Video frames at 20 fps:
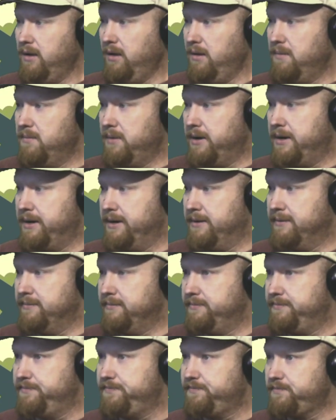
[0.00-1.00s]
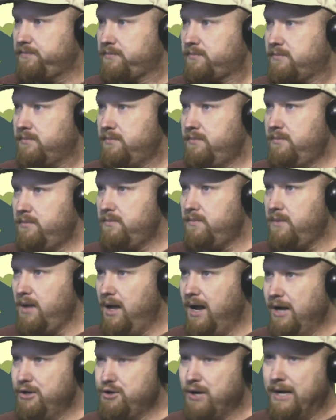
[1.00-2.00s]
But
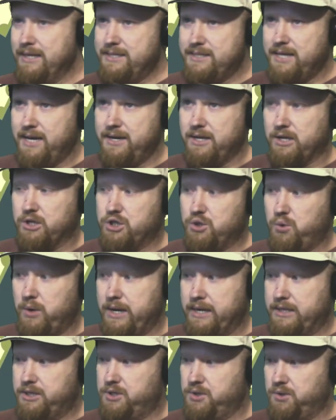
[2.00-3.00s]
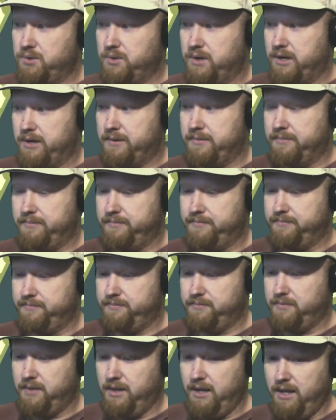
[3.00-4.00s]
I tried sending a tweet to
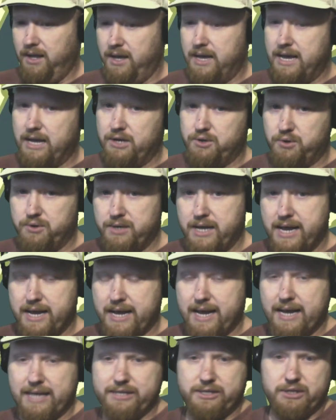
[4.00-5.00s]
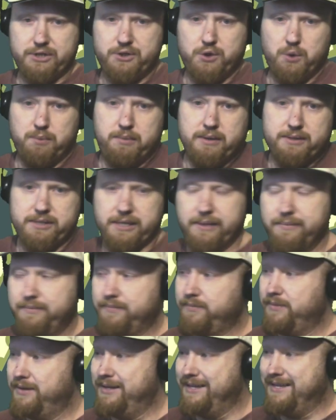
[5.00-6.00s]
Andrew Yang. I guess he's too busy.
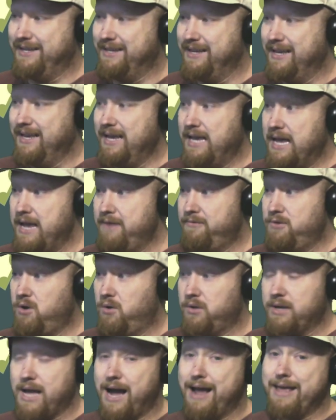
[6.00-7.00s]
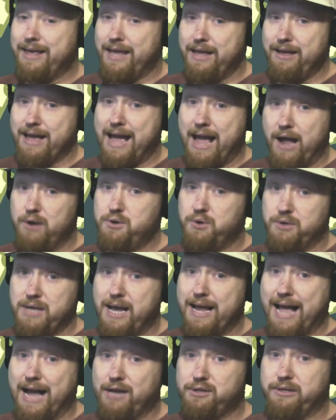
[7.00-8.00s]
Even though the guy, Andrew
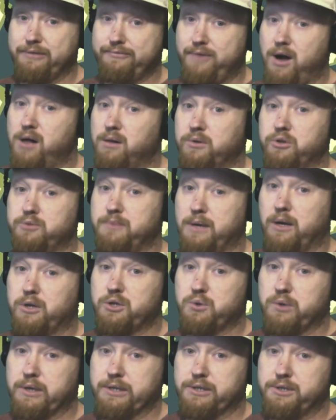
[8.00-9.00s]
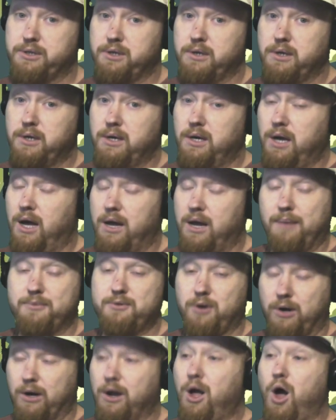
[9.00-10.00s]
Yang, actually follows me on Twitch. And I'm
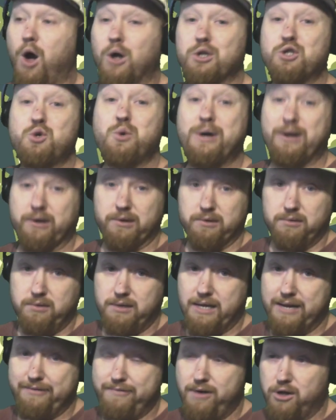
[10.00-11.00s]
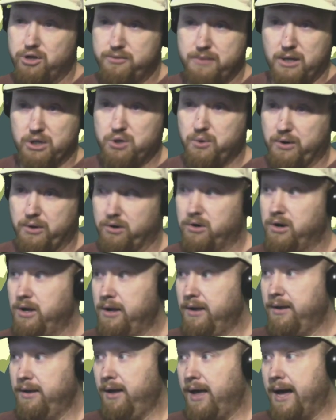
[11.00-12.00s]
sorry, on Twitter. He follows me on Twitter.
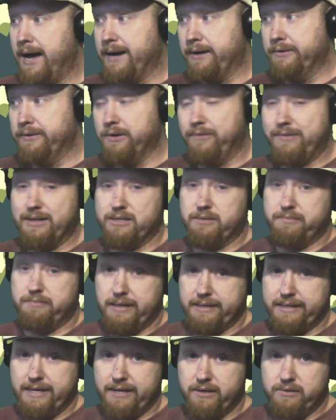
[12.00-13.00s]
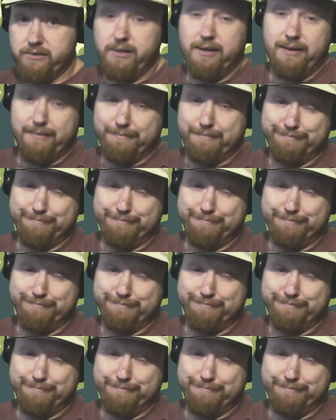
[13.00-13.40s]
I don't know if that's a big deal.